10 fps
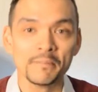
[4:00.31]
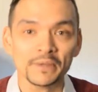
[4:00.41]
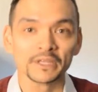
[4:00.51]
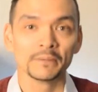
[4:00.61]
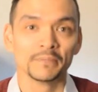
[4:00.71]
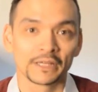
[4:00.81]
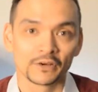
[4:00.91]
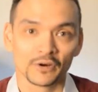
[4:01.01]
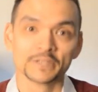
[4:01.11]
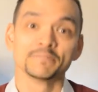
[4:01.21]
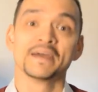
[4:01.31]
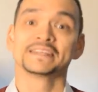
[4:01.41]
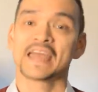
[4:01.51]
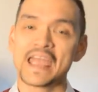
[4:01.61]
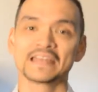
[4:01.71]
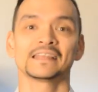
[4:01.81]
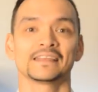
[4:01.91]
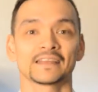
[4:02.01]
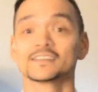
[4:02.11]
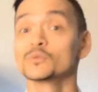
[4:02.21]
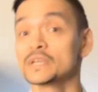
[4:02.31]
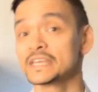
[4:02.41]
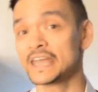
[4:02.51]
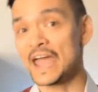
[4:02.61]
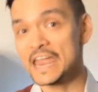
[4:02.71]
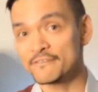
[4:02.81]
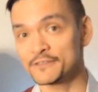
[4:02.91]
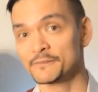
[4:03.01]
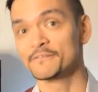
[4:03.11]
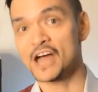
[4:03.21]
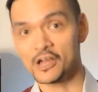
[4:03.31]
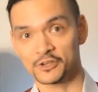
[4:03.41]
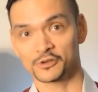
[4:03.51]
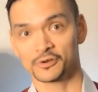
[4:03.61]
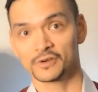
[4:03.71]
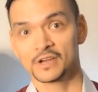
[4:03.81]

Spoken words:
million Bitcoins meant anything until we gave them value.